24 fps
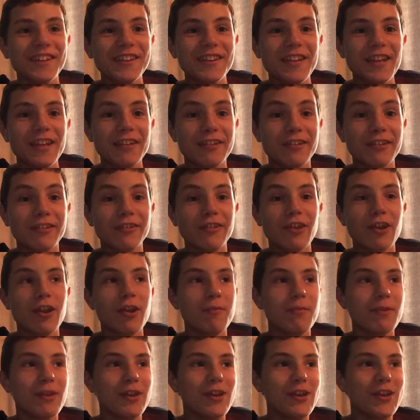This is going
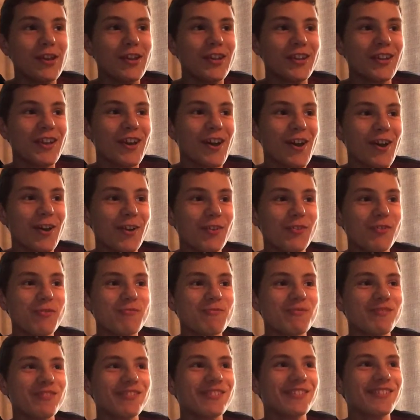to be a
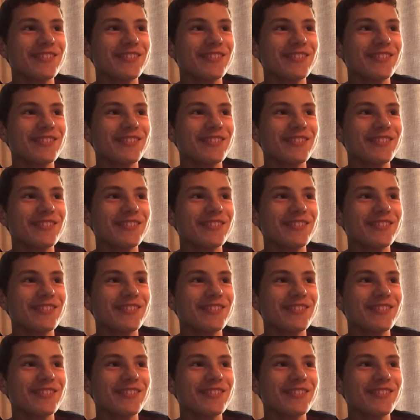good.